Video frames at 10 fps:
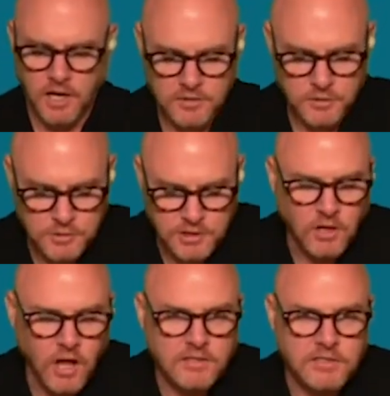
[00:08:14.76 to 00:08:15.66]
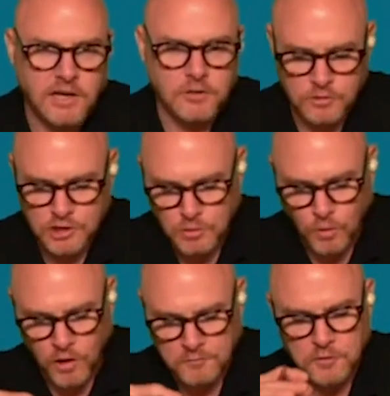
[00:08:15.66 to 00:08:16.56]
used the lockdown to
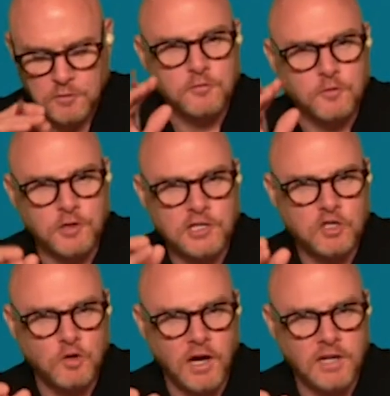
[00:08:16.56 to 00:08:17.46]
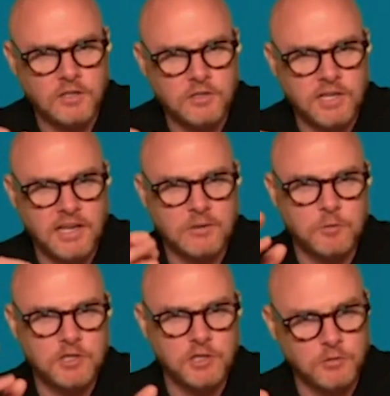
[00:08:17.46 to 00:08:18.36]
offer free trials and
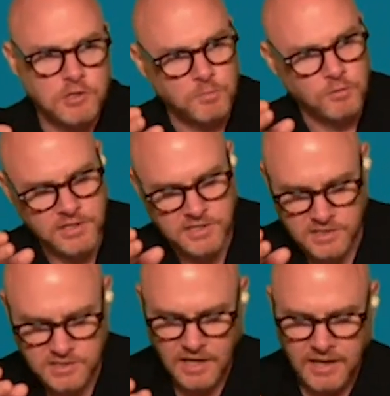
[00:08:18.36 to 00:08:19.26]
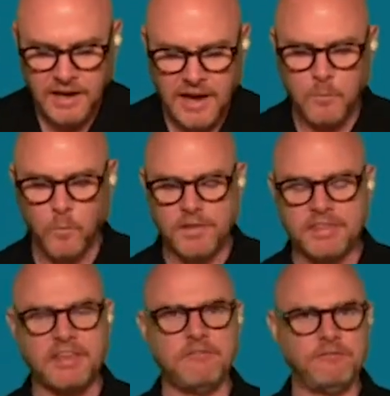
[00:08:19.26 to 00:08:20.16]
reduced prices. And what
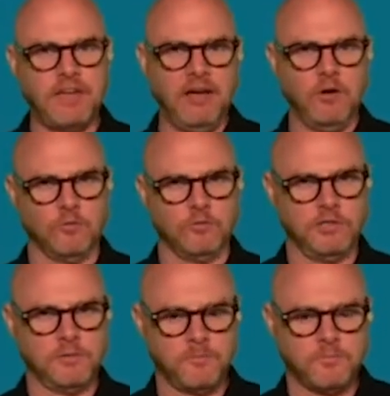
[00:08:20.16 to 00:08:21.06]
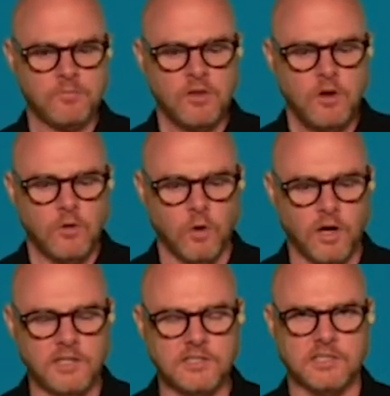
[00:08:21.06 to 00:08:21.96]
they found
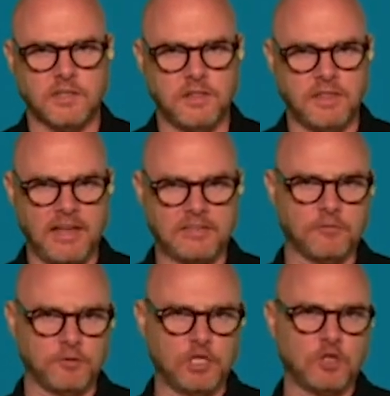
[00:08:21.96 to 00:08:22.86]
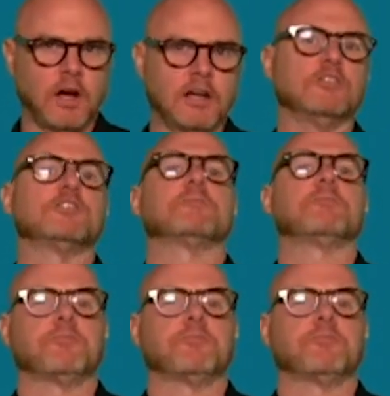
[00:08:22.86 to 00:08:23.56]
was that the free trials,